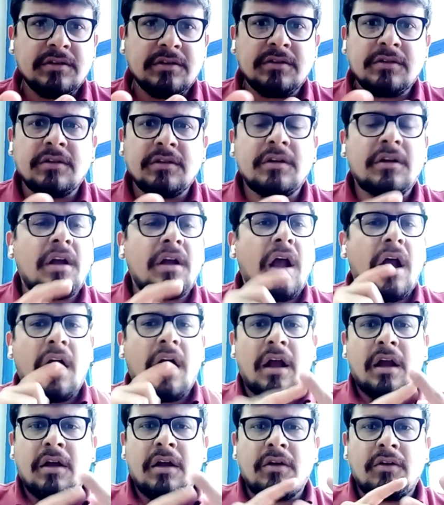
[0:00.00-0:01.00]
I can use
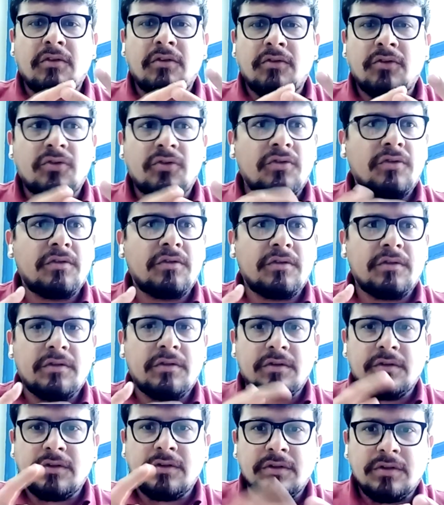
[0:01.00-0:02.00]
this font,
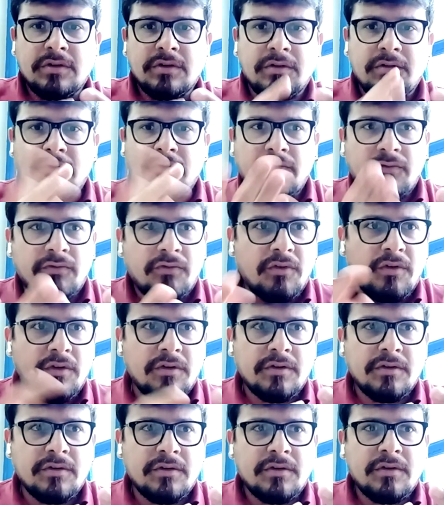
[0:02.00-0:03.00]
or I can
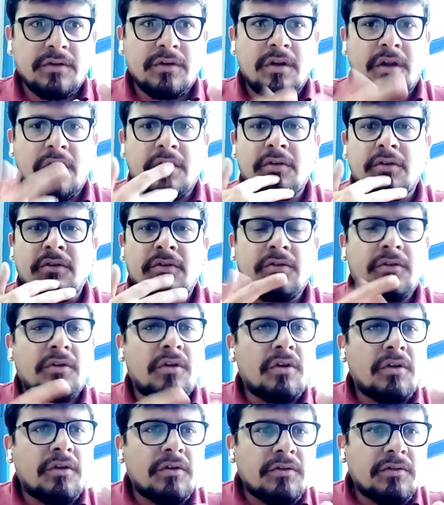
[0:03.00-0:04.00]
use this
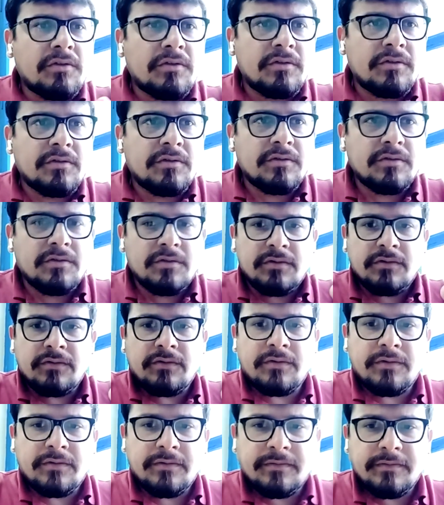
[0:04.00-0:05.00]
font,
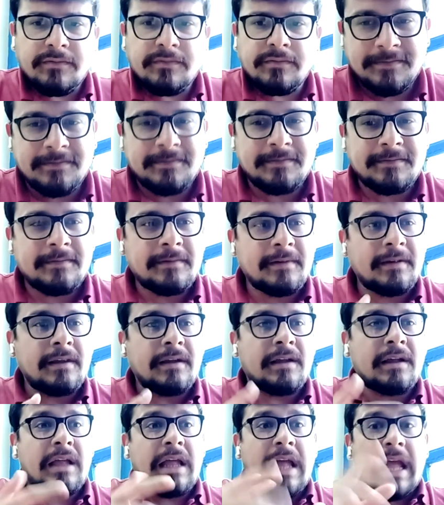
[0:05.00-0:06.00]
or I can use
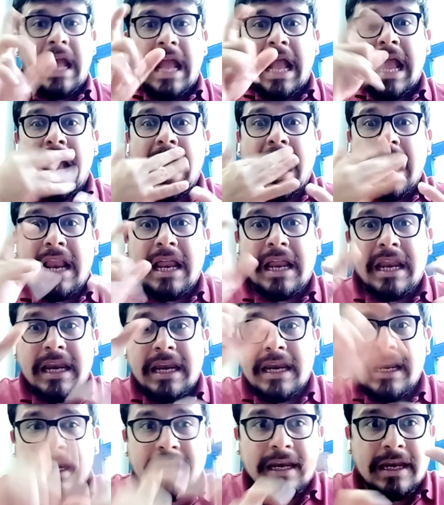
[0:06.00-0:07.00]
this font.
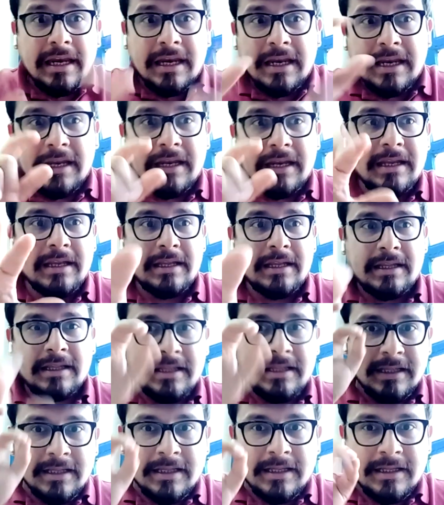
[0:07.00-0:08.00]
I like this
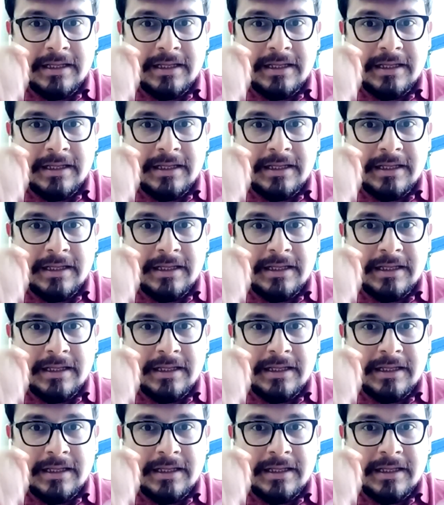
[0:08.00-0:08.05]
font.